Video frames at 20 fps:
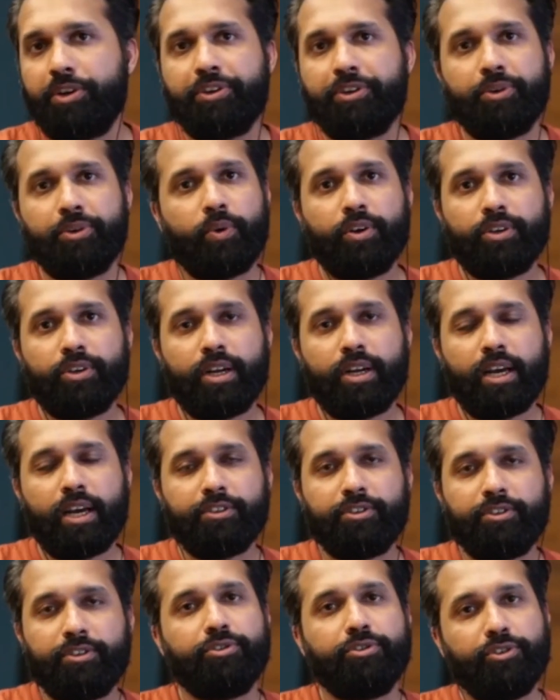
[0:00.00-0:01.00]
You want to dance
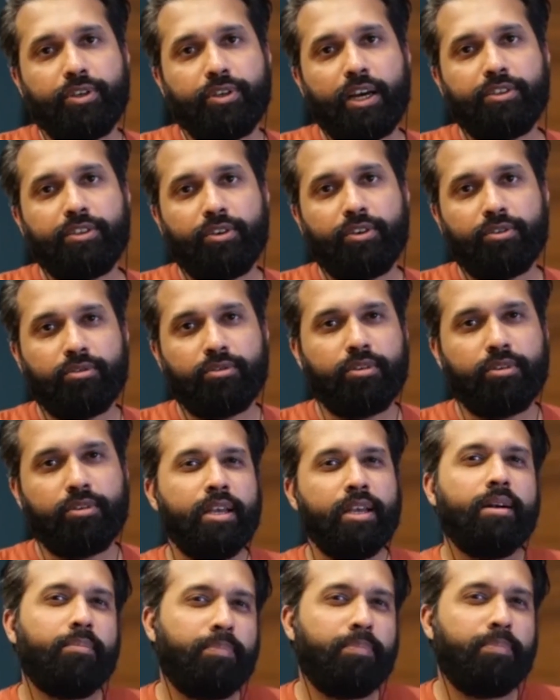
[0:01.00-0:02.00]
on 2, you dance on 2.
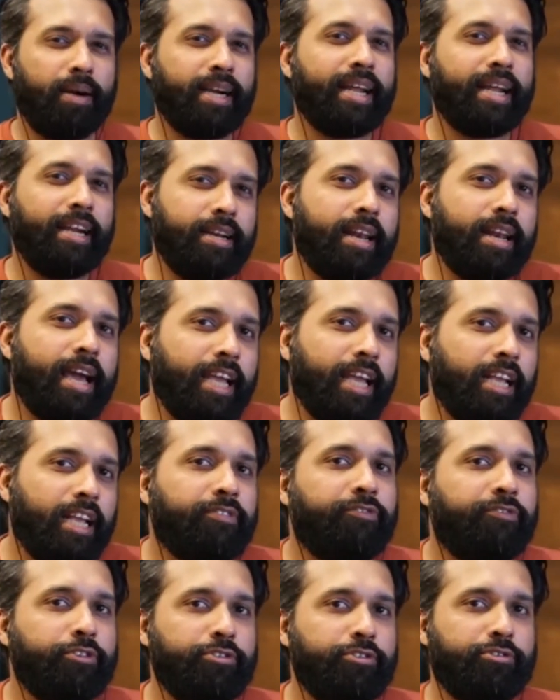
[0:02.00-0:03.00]
But I'd like
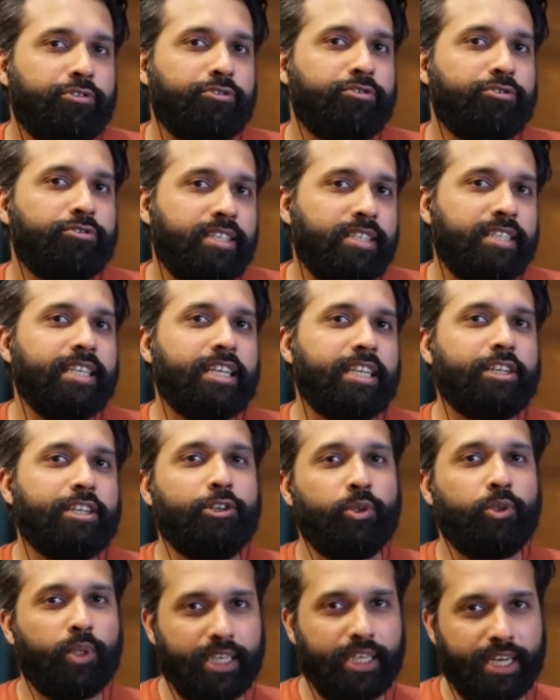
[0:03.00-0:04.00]
for you to stick
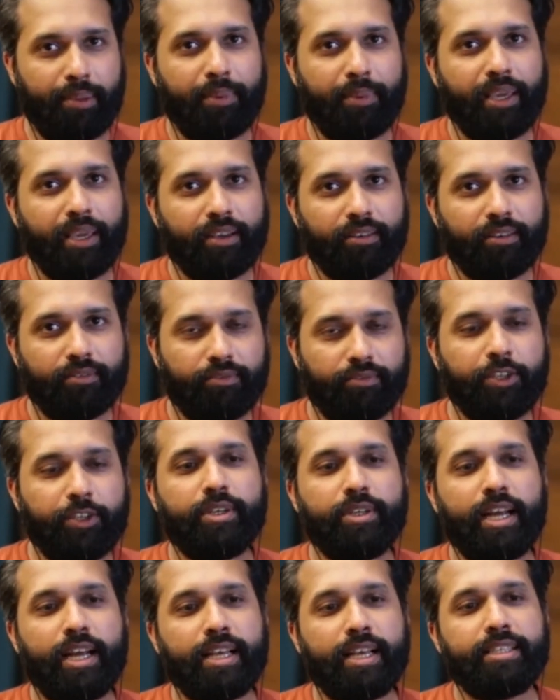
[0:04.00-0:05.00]
to a timing when you
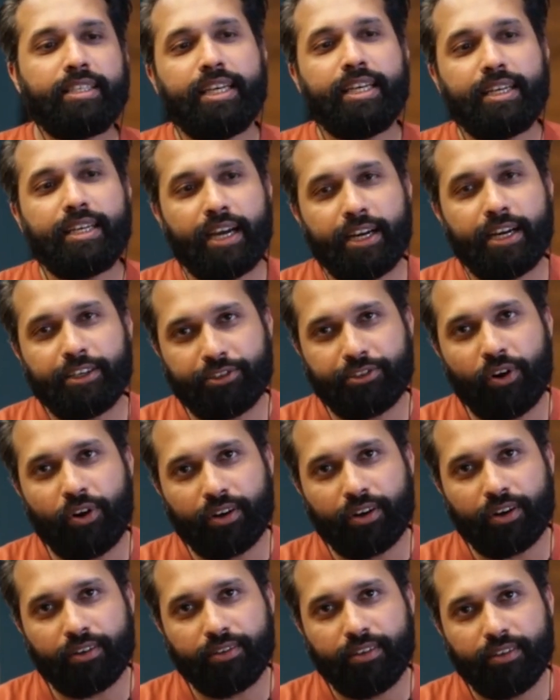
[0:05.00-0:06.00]
dance an entire song.
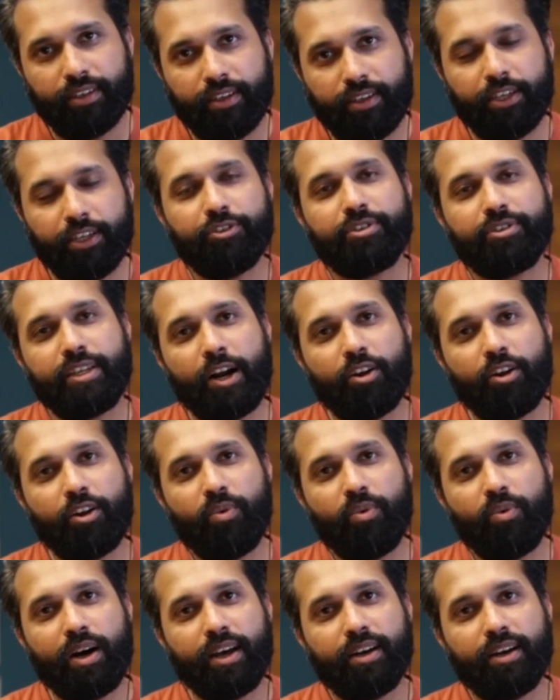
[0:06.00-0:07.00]
So you start on
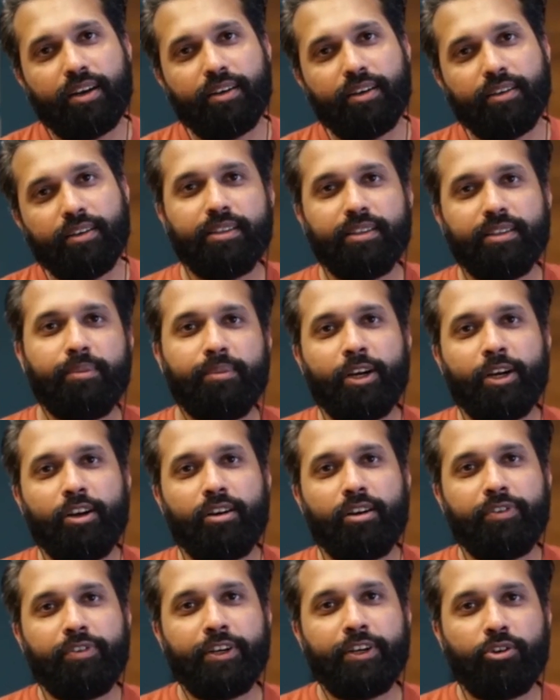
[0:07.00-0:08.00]
1, in the middle of
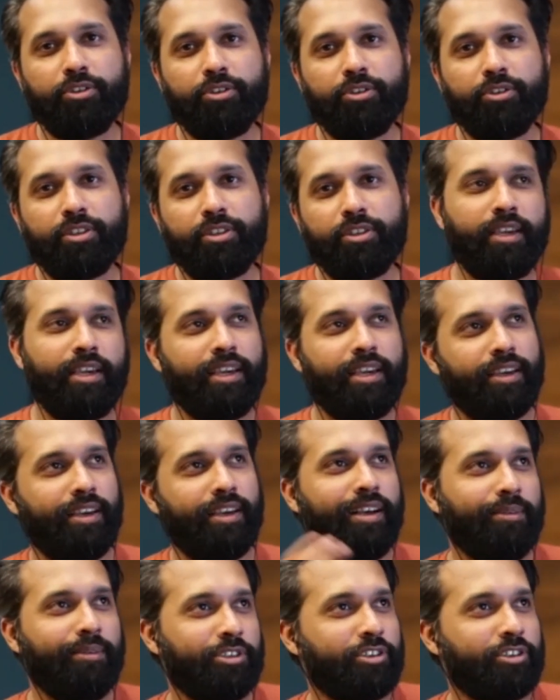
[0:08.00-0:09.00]
it, don't just say, hey,
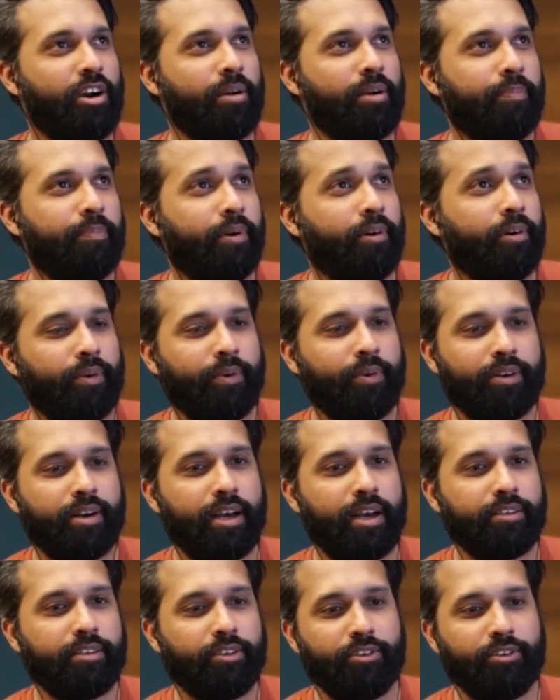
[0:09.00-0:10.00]
I've just got bored, I want to
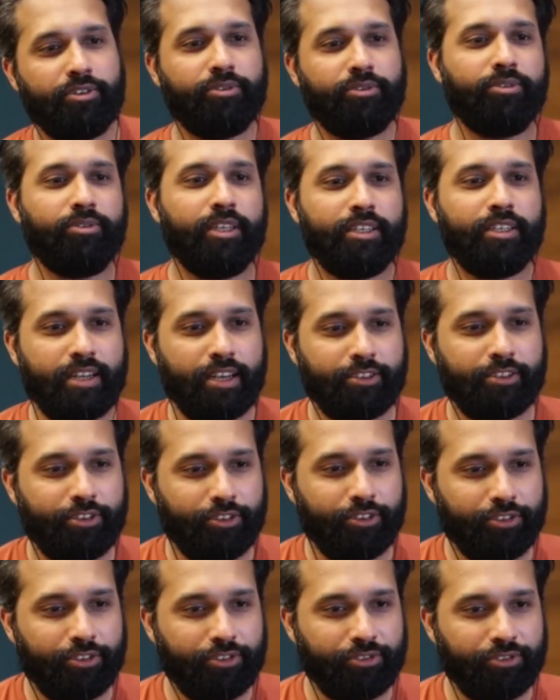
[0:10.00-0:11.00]
dance on 2, let's dance
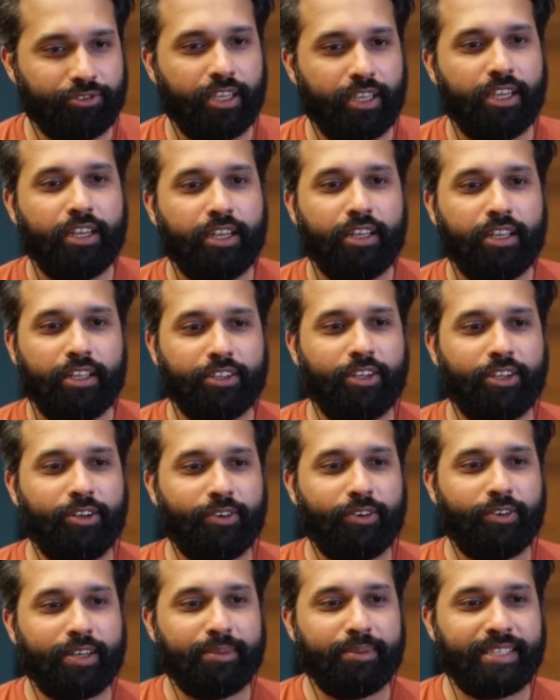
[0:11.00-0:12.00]
on 2. You know
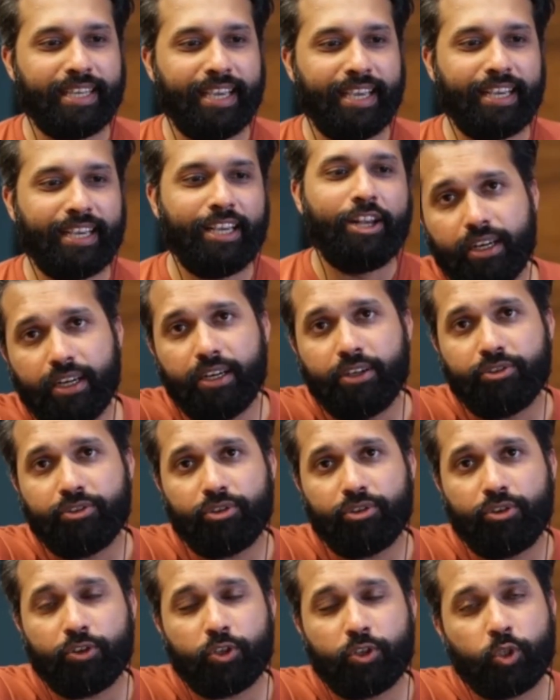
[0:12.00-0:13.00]
what I'm saying?
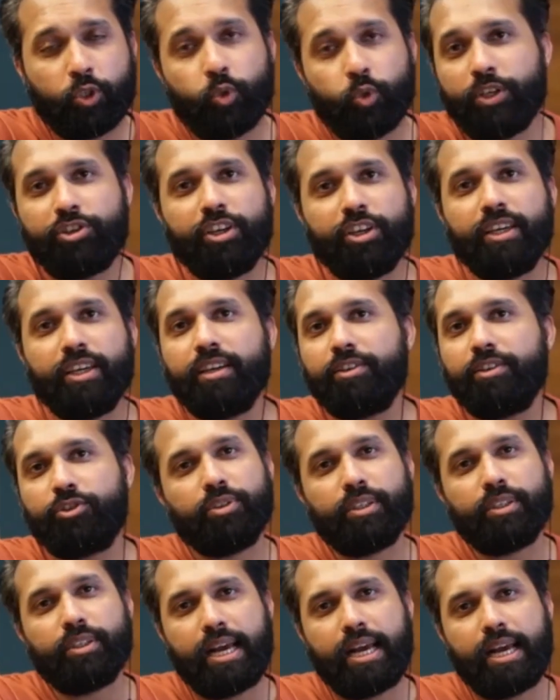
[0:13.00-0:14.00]
So switching through
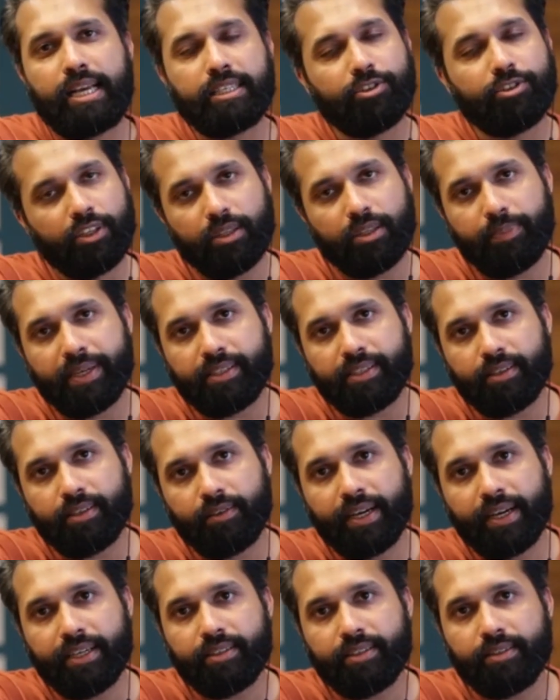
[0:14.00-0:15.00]
the dance, not the best
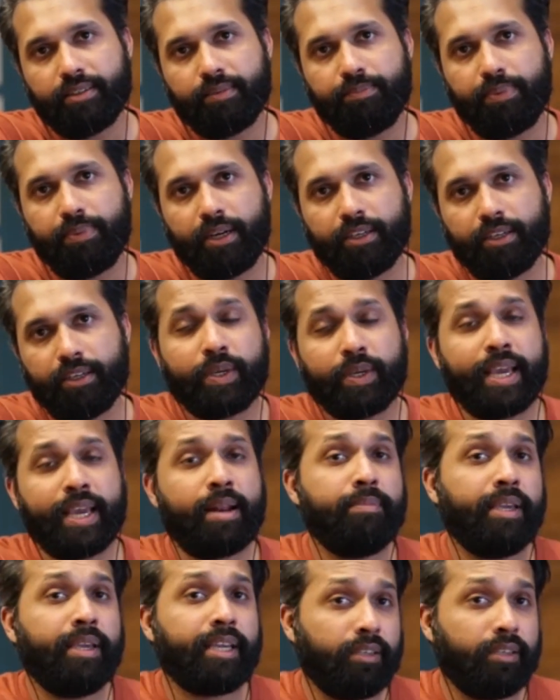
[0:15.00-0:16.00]
advice, but you can
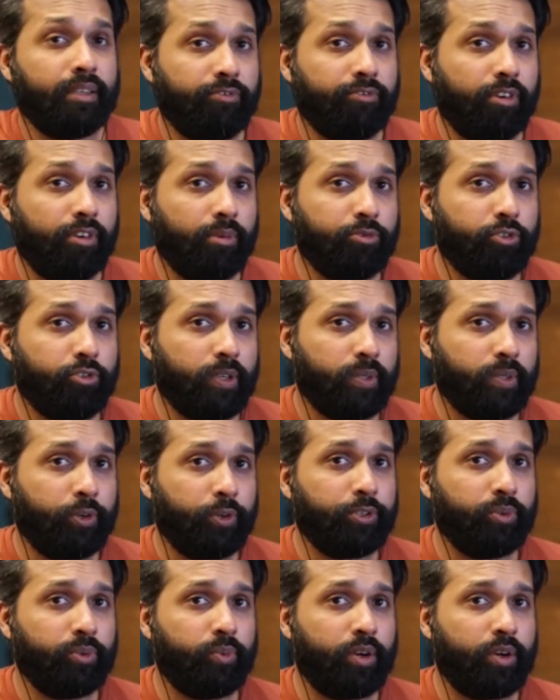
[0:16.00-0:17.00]
make an informed choice what
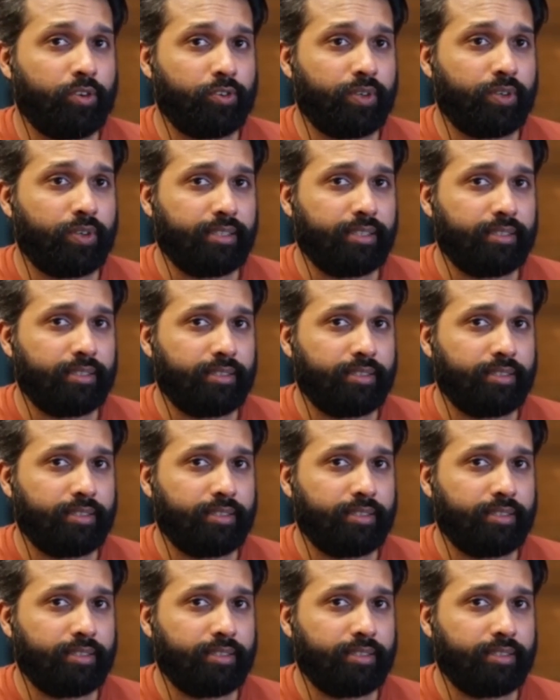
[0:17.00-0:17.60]
you want to dance.